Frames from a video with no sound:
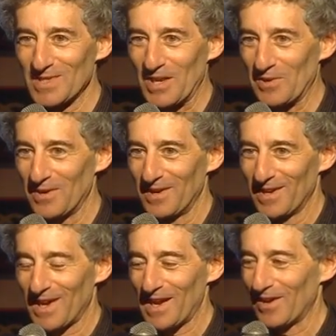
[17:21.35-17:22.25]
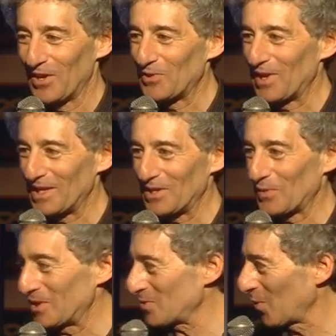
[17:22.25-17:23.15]
Center got it 180
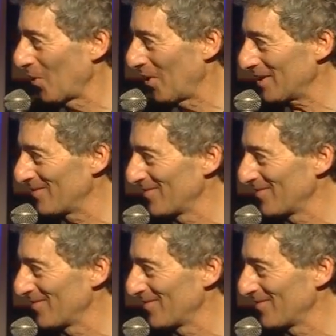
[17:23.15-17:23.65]
degrees wrong.